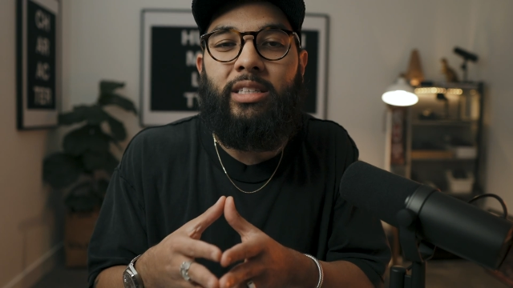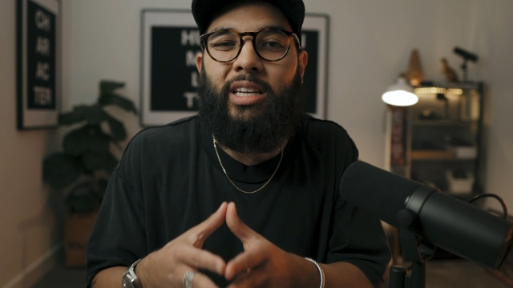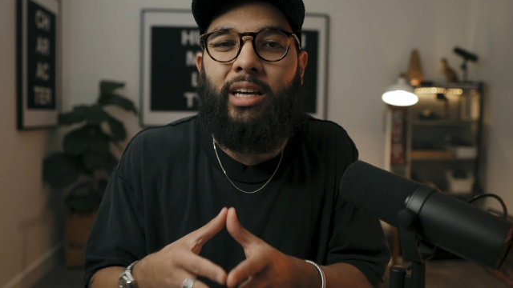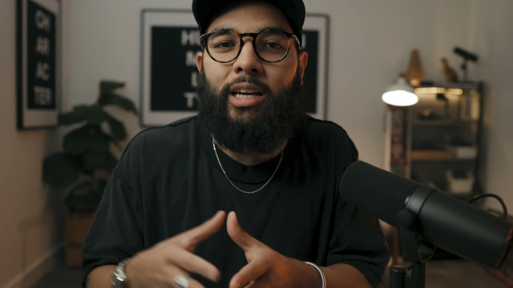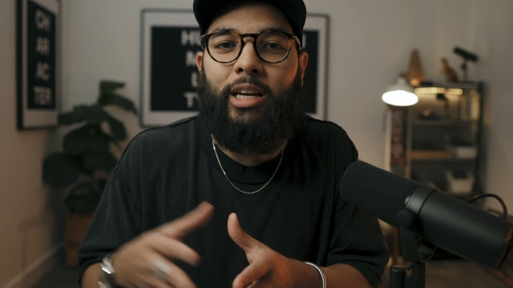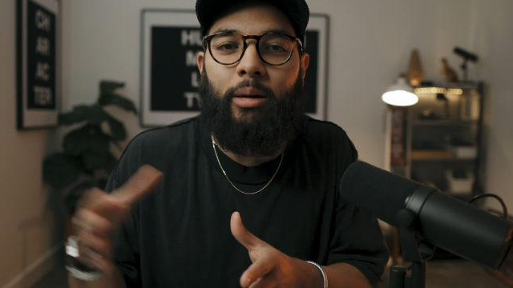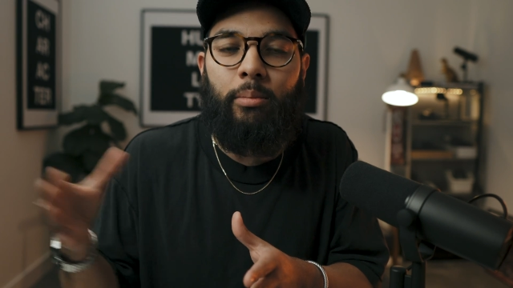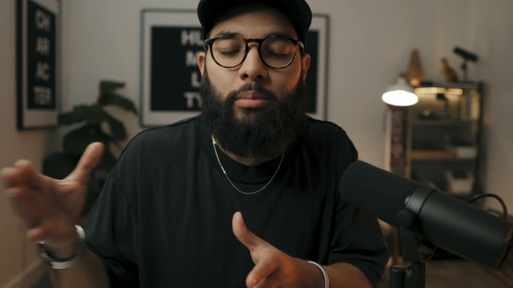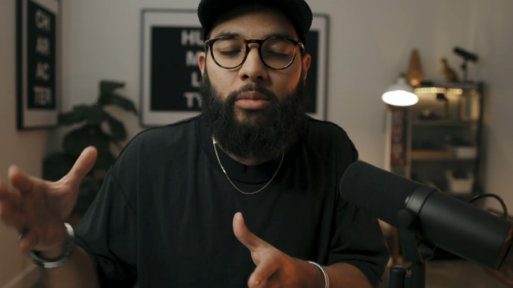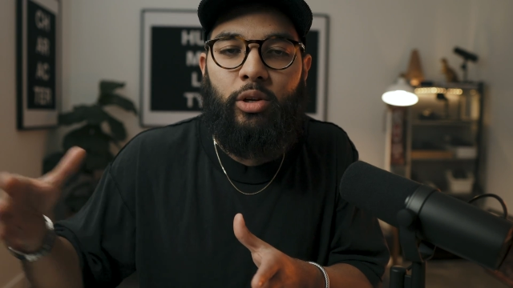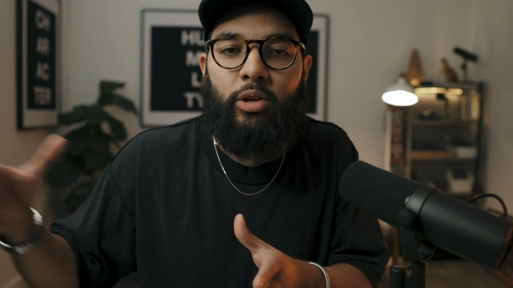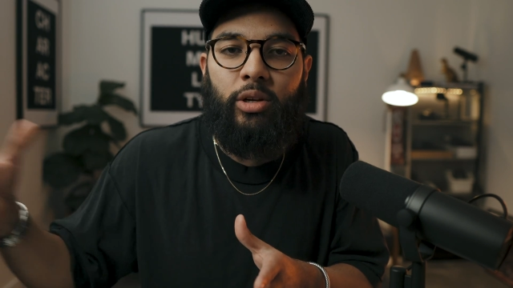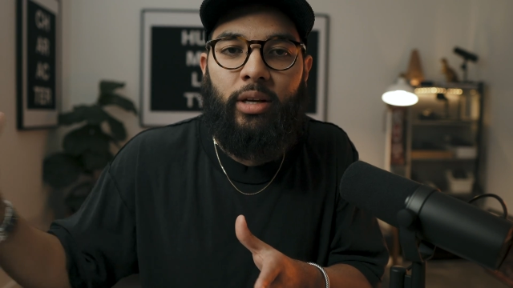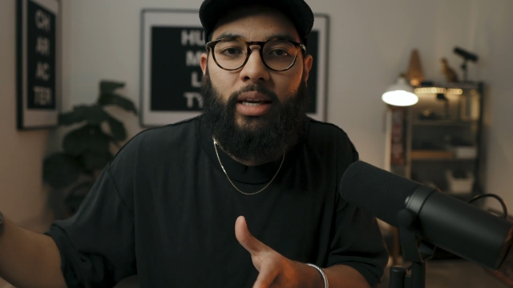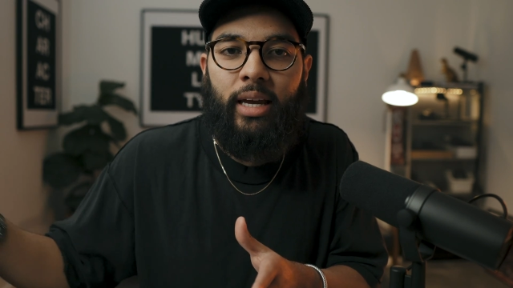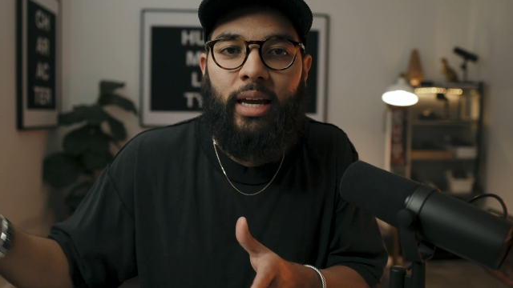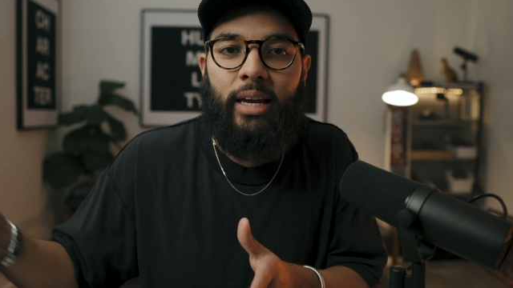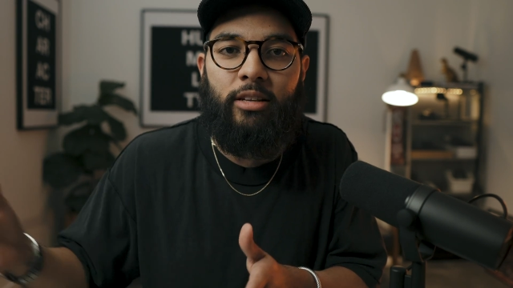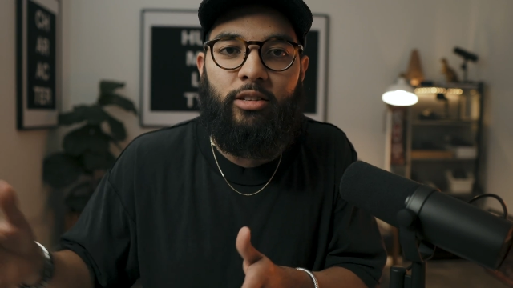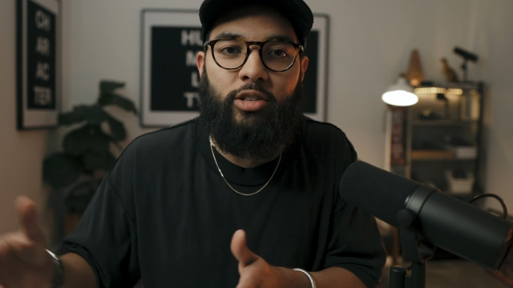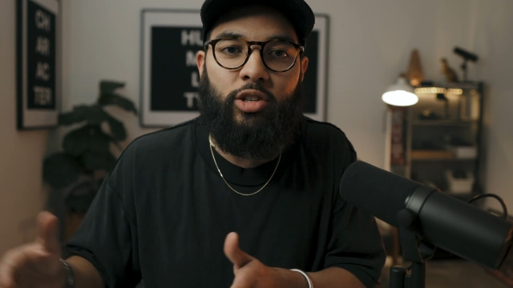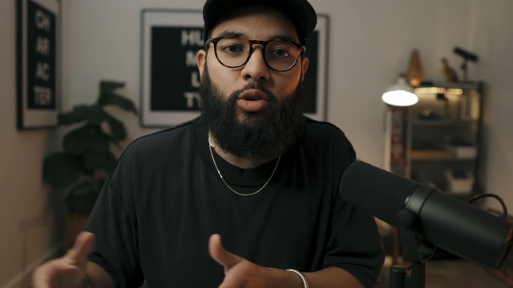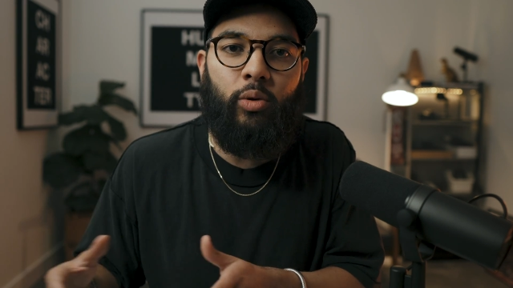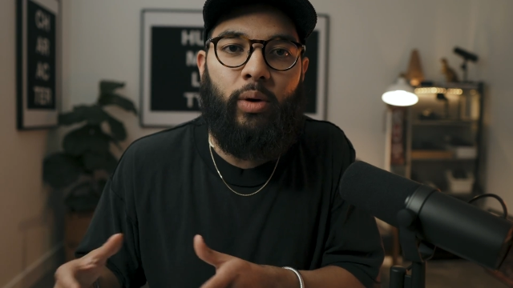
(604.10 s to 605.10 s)
to
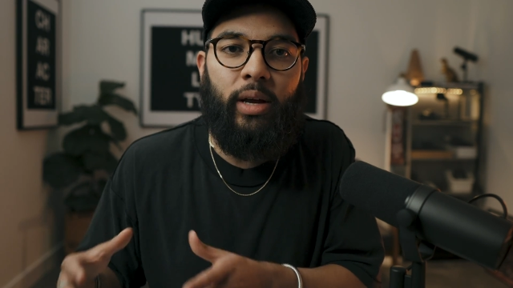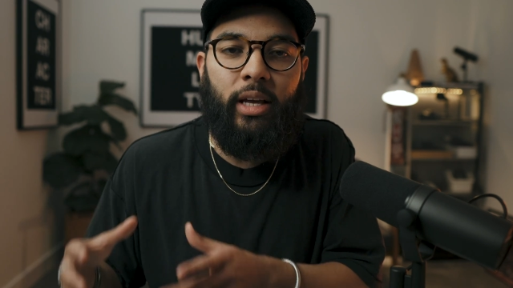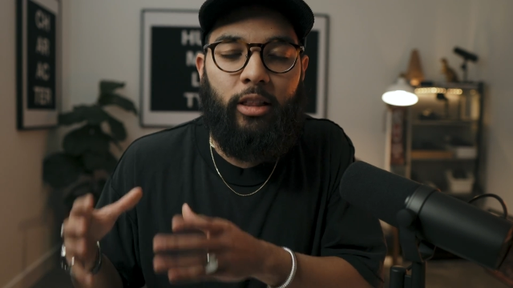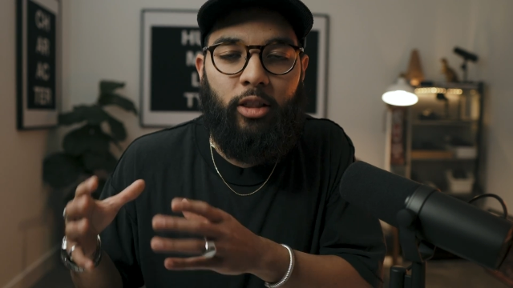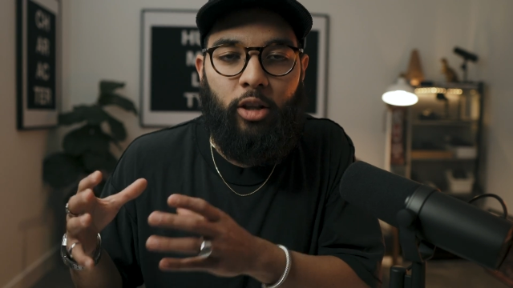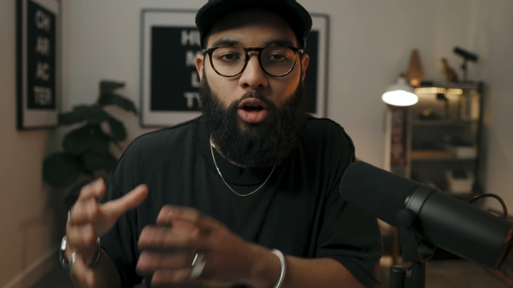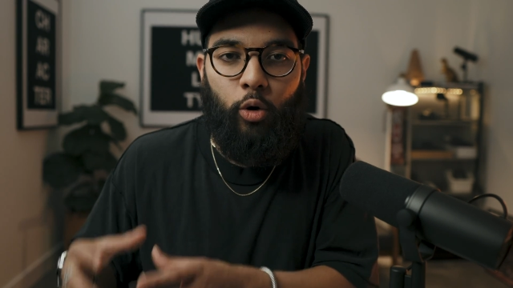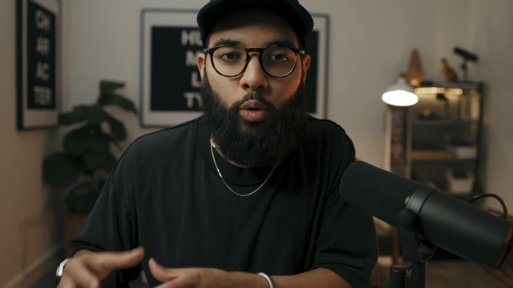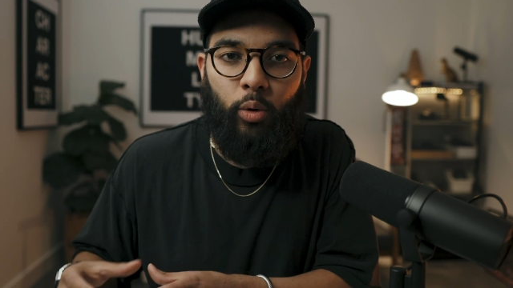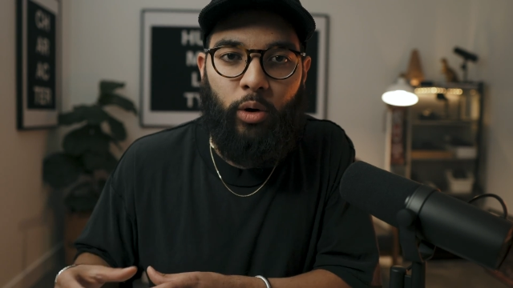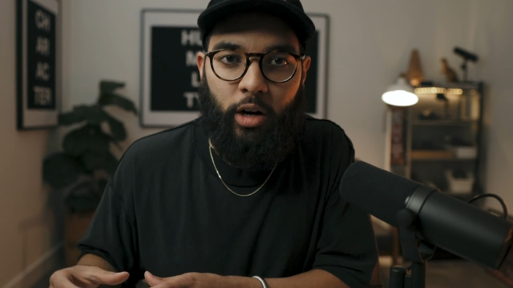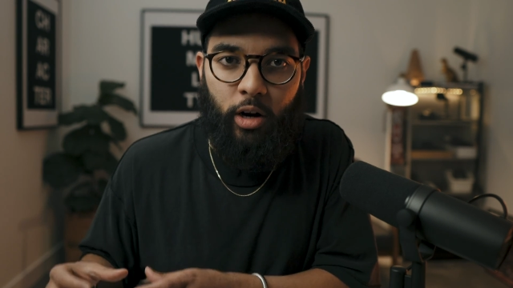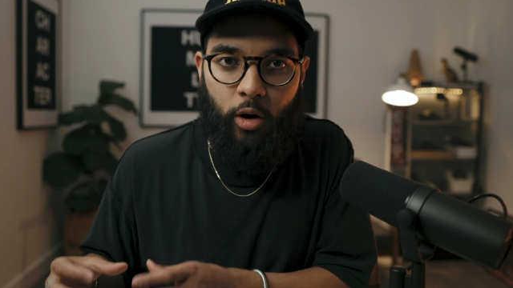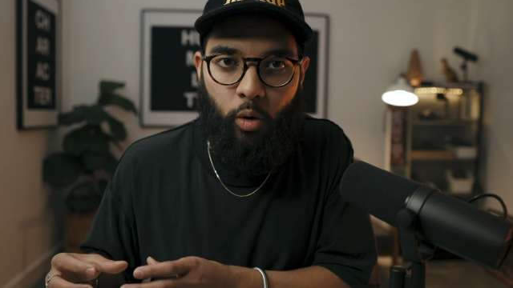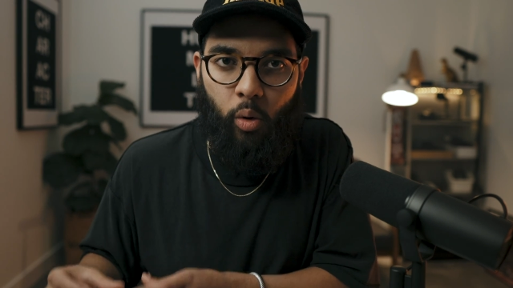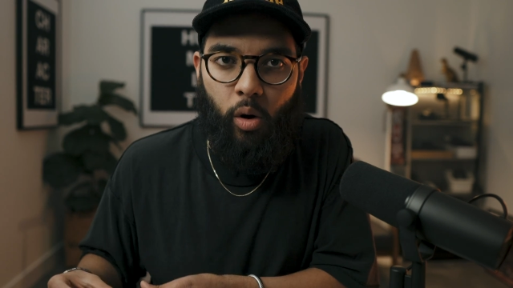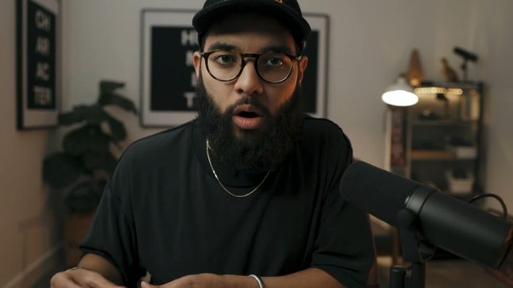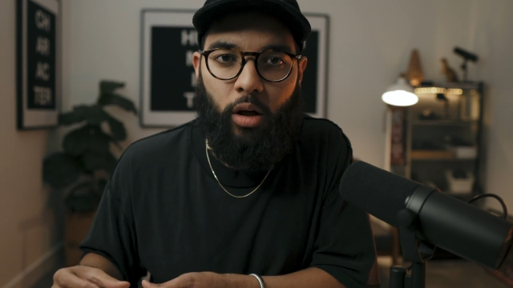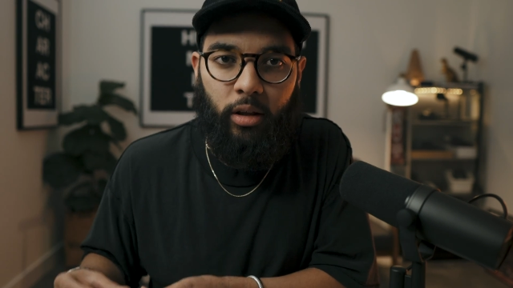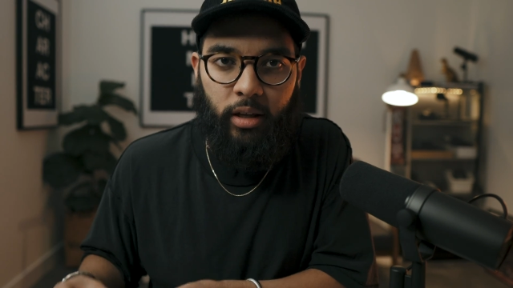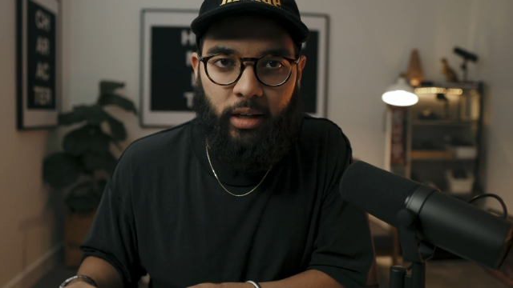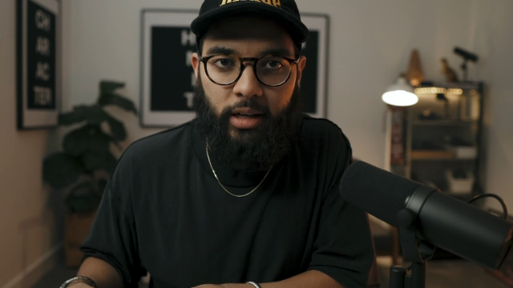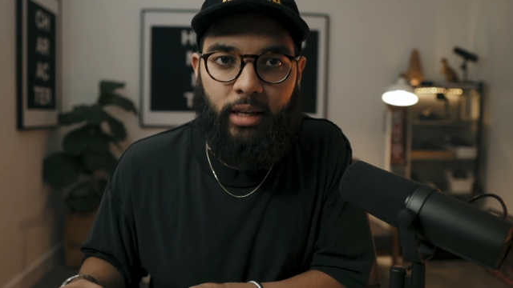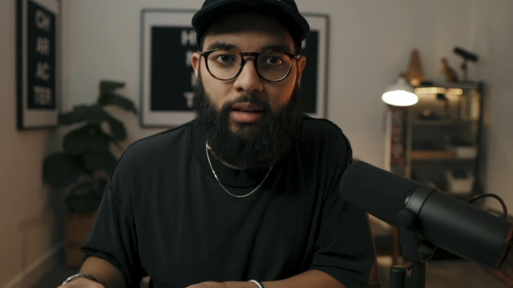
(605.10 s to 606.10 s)
communicate to a lower
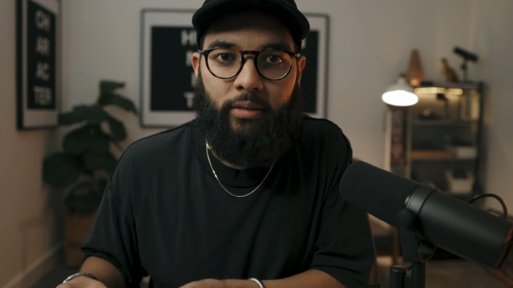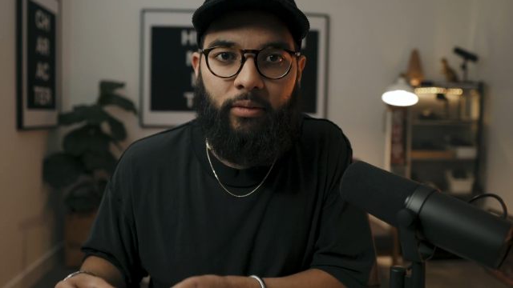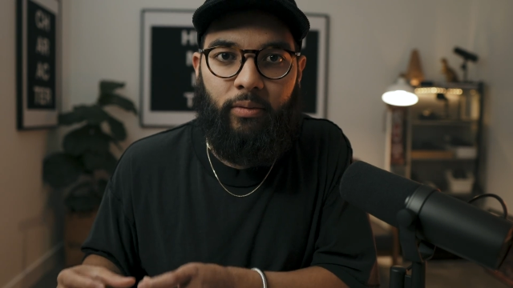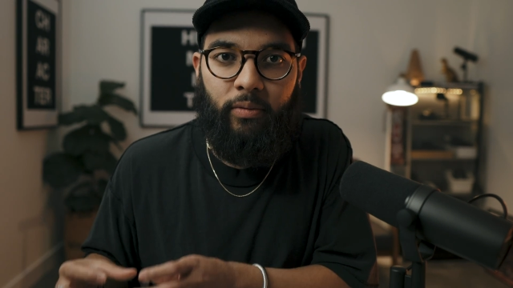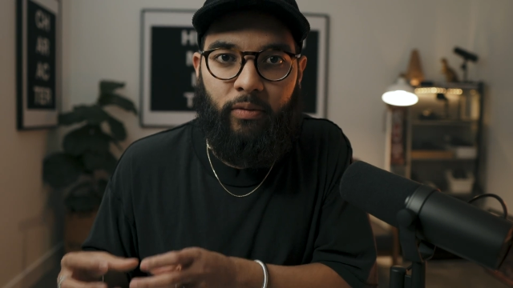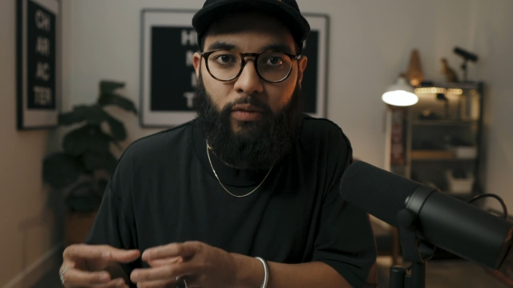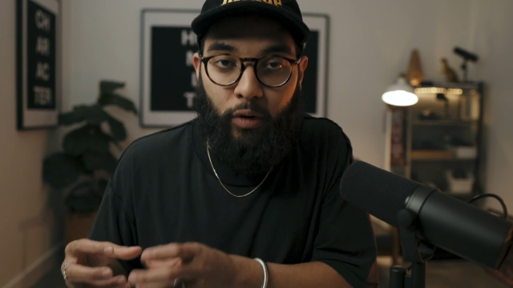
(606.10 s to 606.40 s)
quality